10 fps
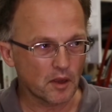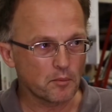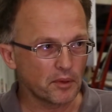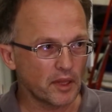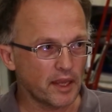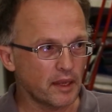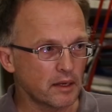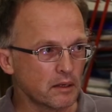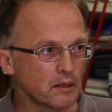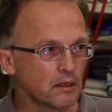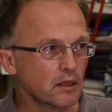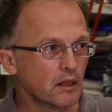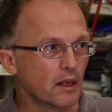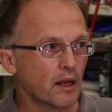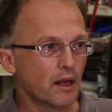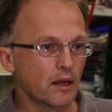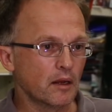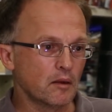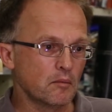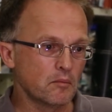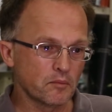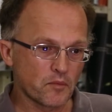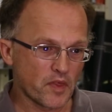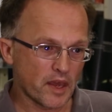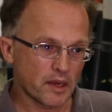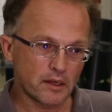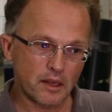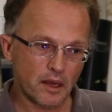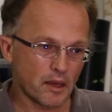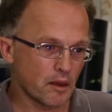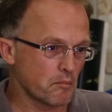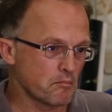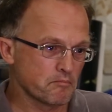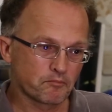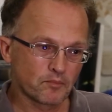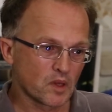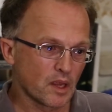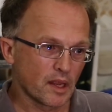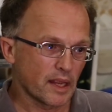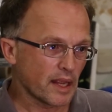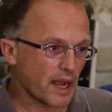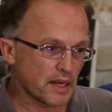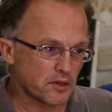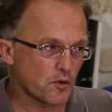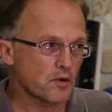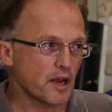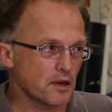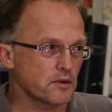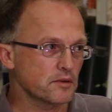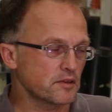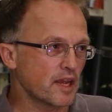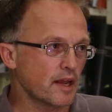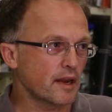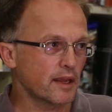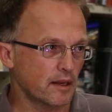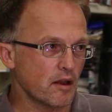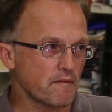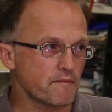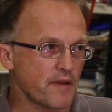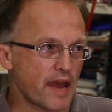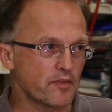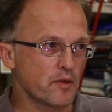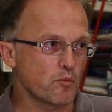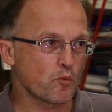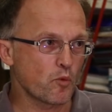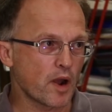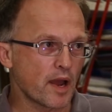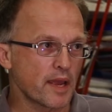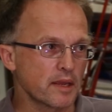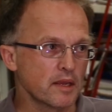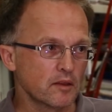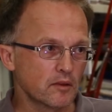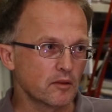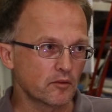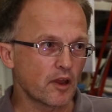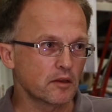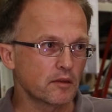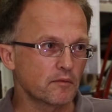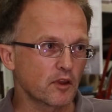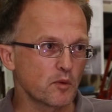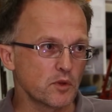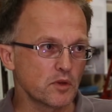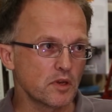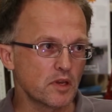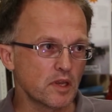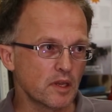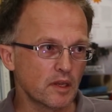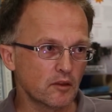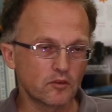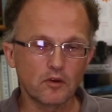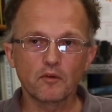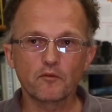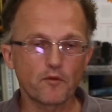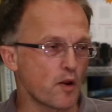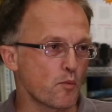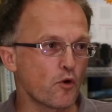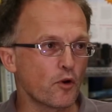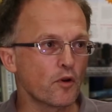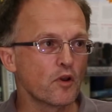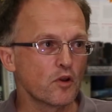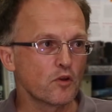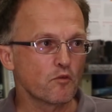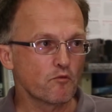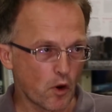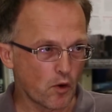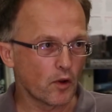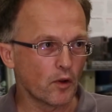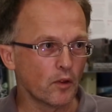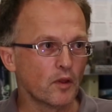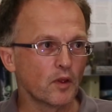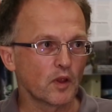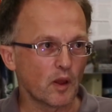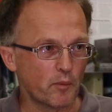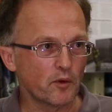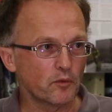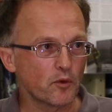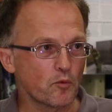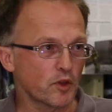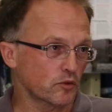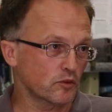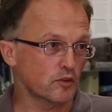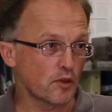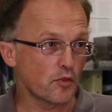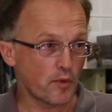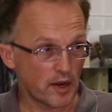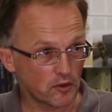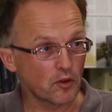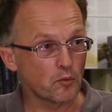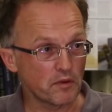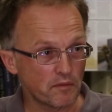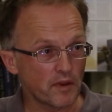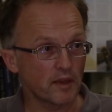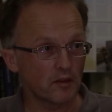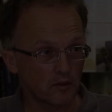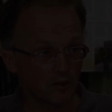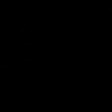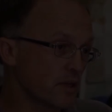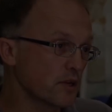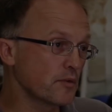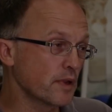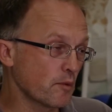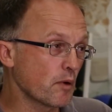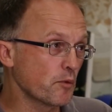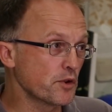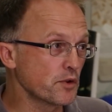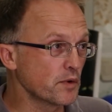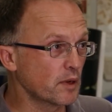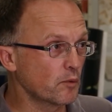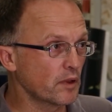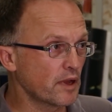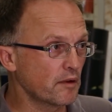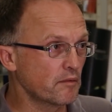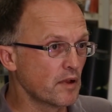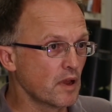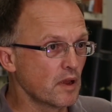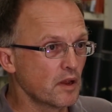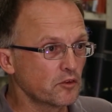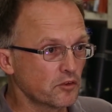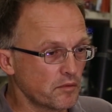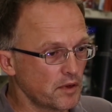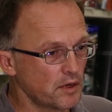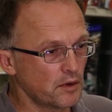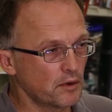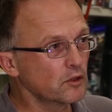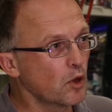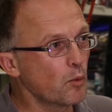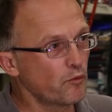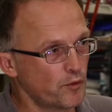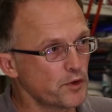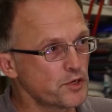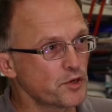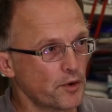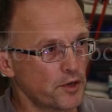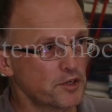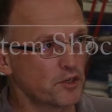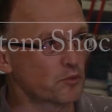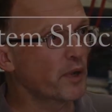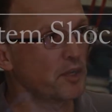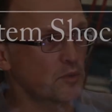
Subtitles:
complain that I don't understand, I cannot fathom why the scientific community isn't far more vocal about the risks and the threats that we face. Continuing what we're doing, we'll have severe global food shortages by